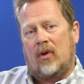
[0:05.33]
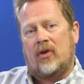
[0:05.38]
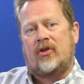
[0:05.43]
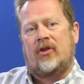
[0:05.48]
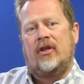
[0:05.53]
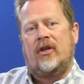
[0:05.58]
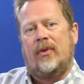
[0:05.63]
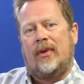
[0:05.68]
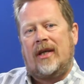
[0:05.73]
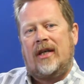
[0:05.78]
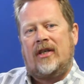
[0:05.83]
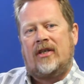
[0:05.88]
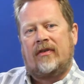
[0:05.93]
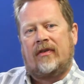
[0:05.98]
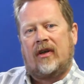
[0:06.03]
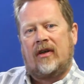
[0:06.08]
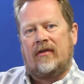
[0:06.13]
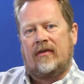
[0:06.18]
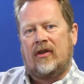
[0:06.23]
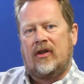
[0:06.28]
new in
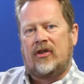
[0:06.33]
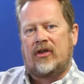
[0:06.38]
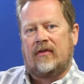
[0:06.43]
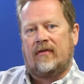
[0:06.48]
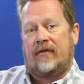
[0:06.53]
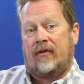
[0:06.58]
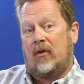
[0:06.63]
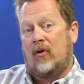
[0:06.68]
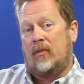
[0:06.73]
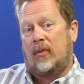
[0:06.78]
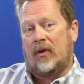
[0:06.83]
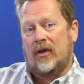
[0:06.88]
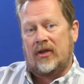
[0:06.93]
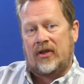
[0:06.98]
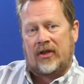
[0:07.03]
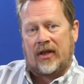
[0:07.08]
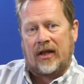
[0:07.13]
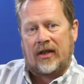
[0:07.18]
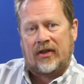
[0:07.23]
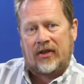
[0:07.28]
Easify version
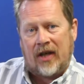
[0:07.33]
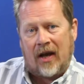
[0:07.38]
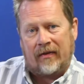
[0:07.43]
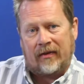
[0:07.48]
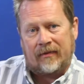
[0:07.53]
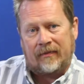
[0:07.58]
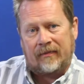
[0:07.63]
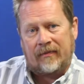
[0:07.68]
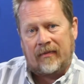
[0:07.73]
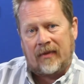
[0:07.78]
4.67.